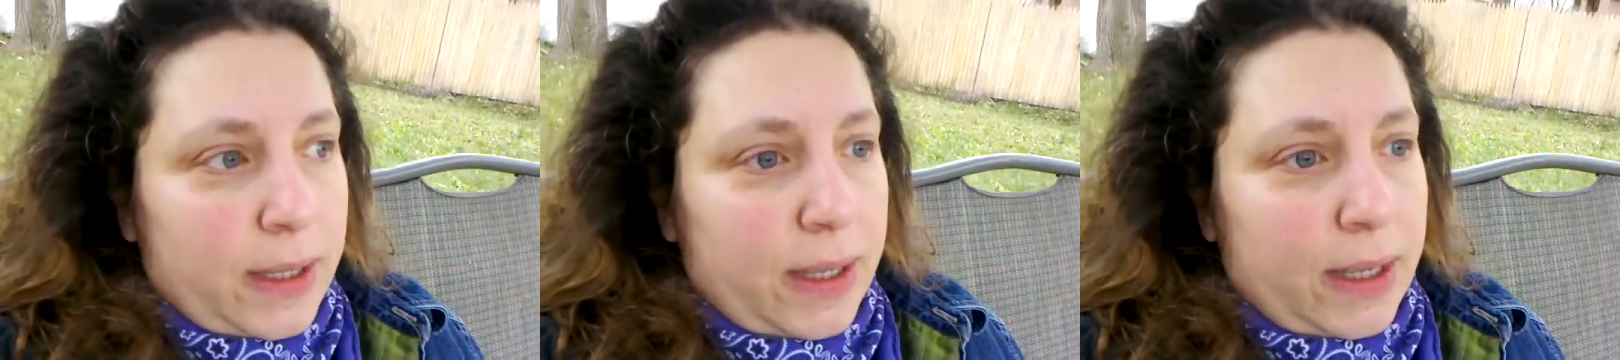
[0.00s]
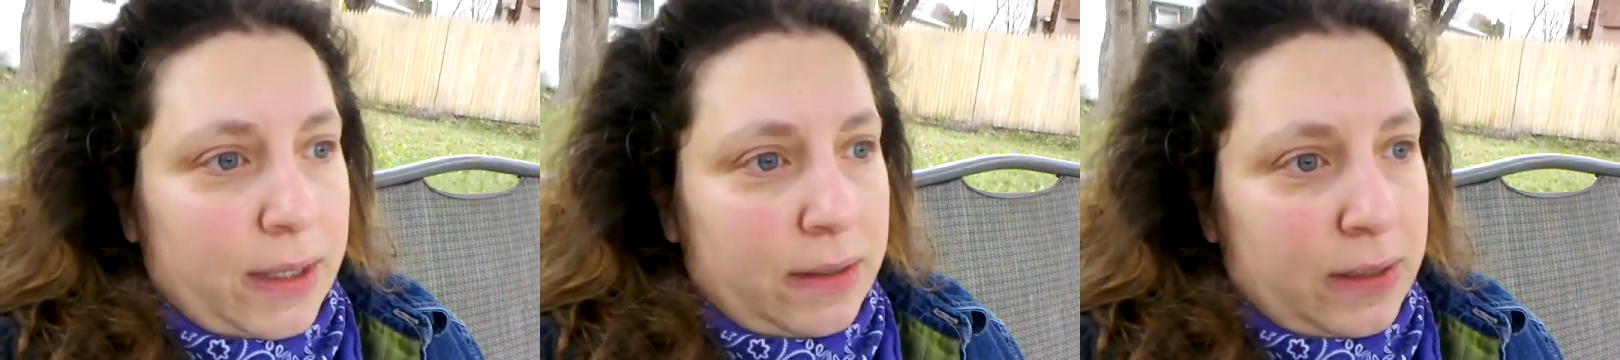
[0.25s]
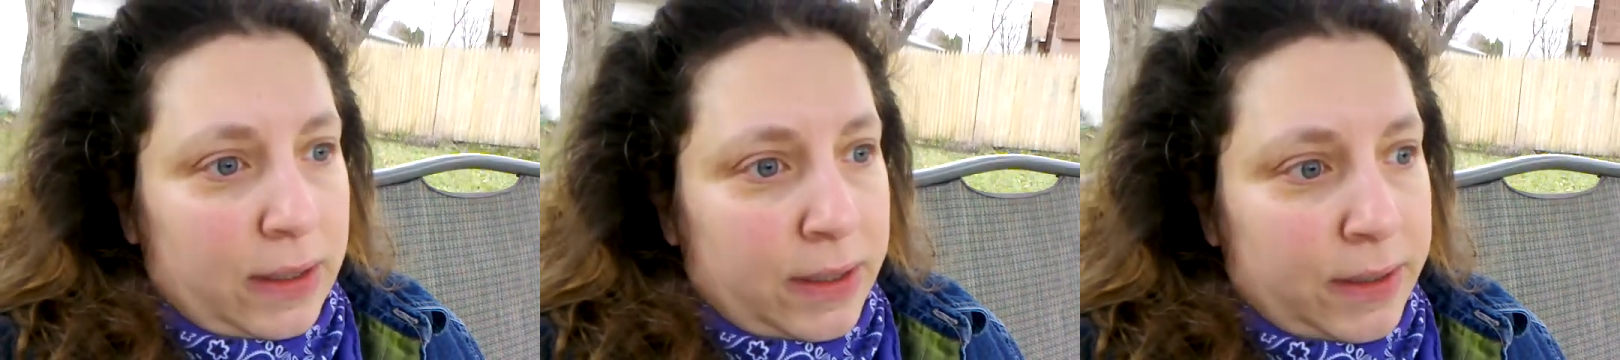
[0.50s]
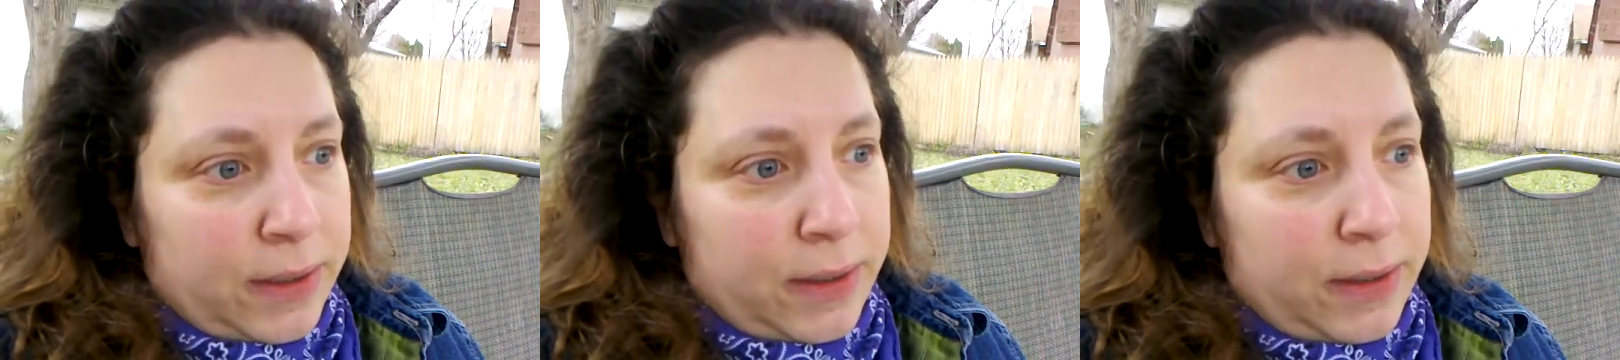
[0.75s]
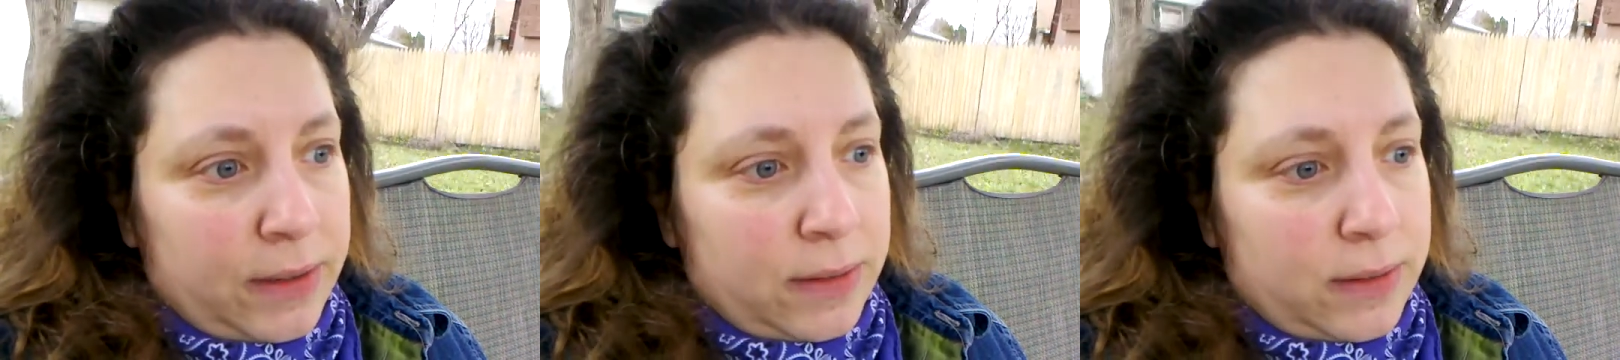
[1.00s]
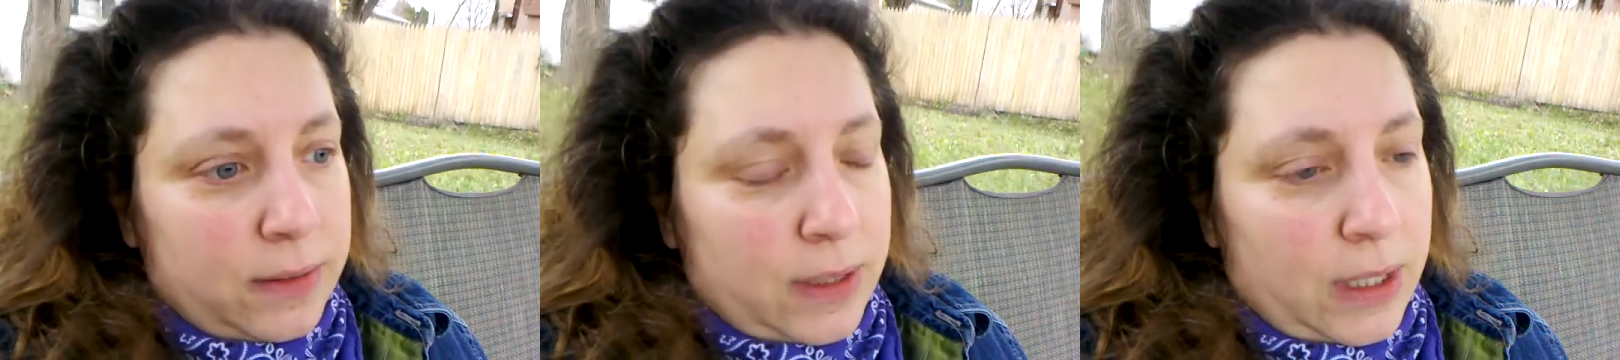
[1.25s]
and
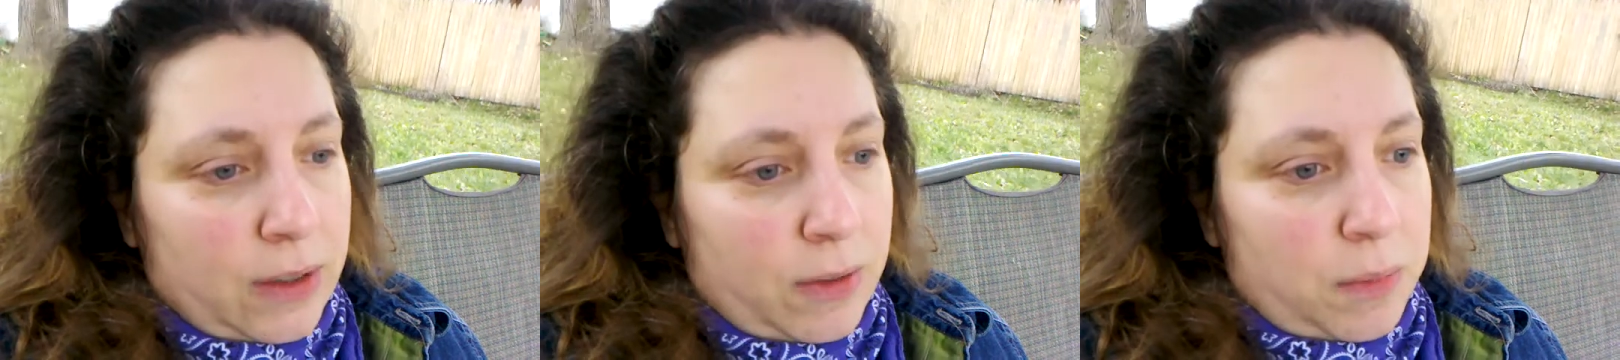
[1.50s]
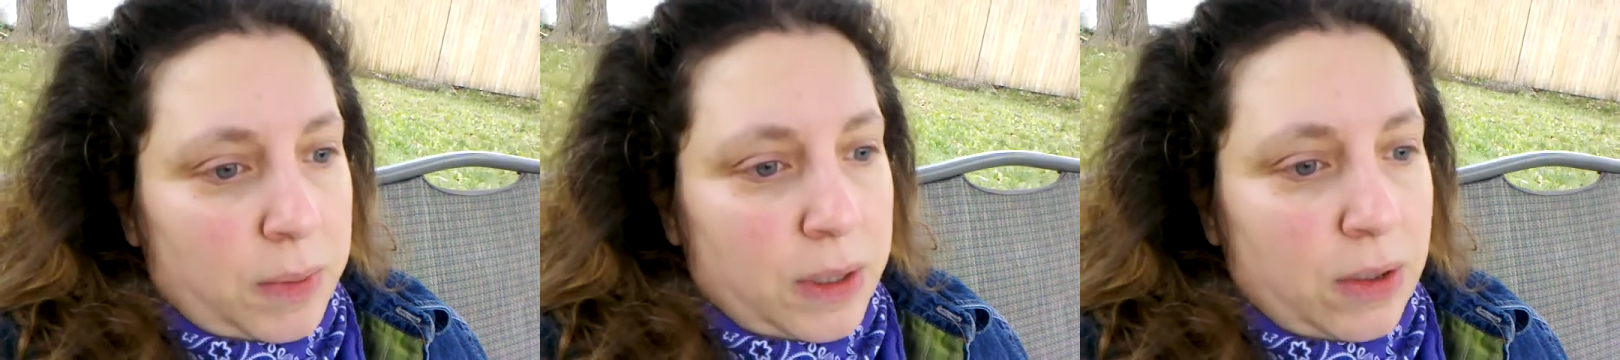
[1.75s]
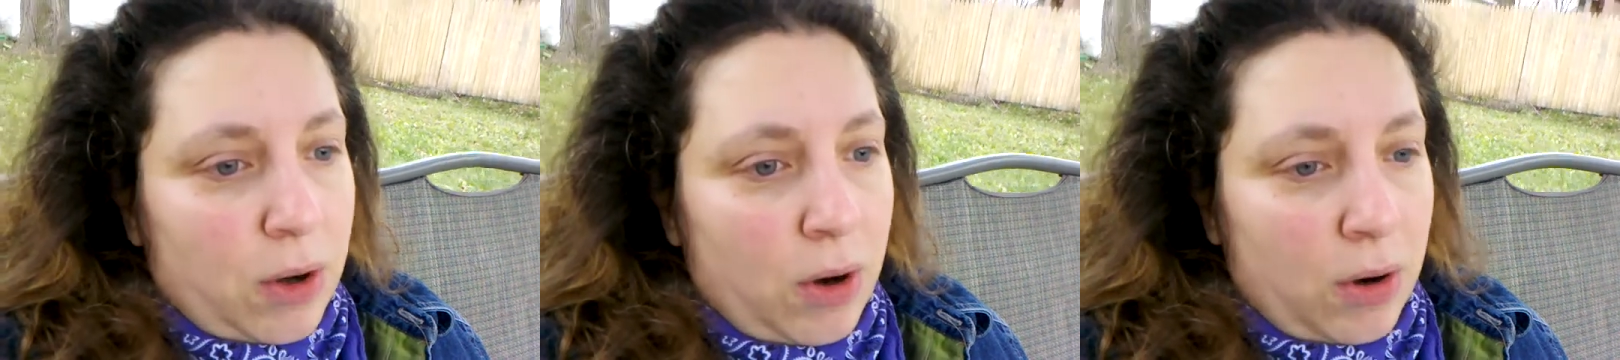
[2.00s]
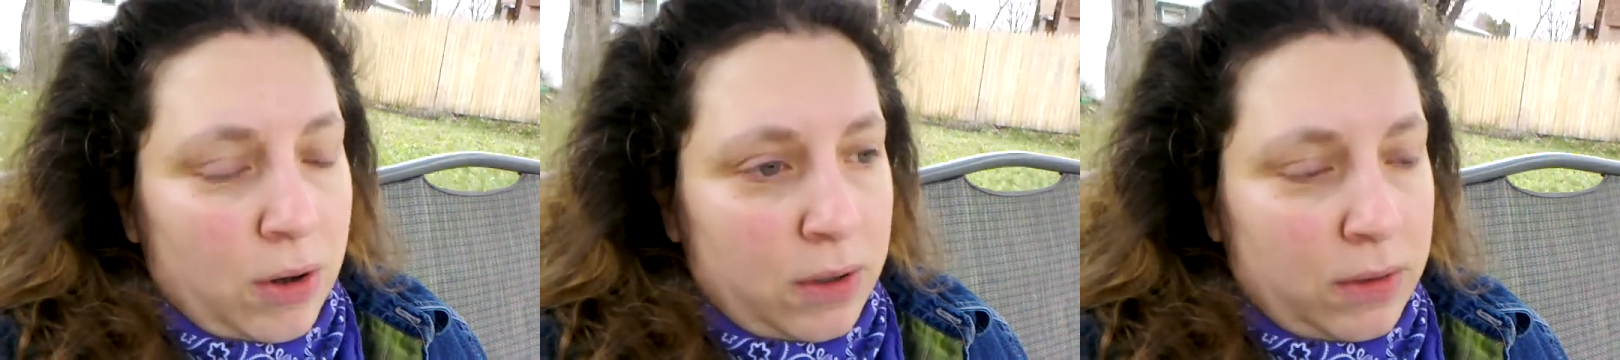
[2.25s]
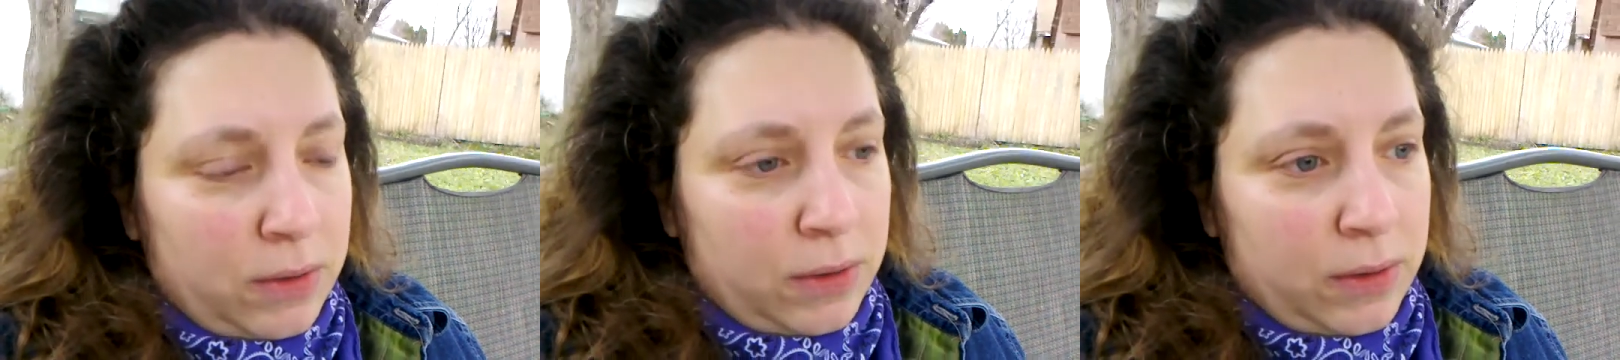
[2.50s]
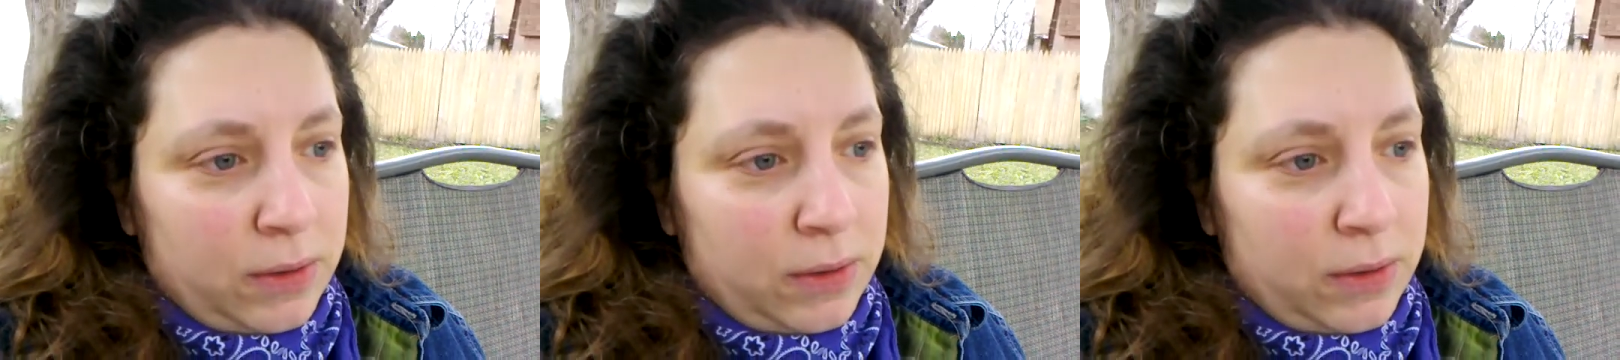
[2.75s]
it's been hard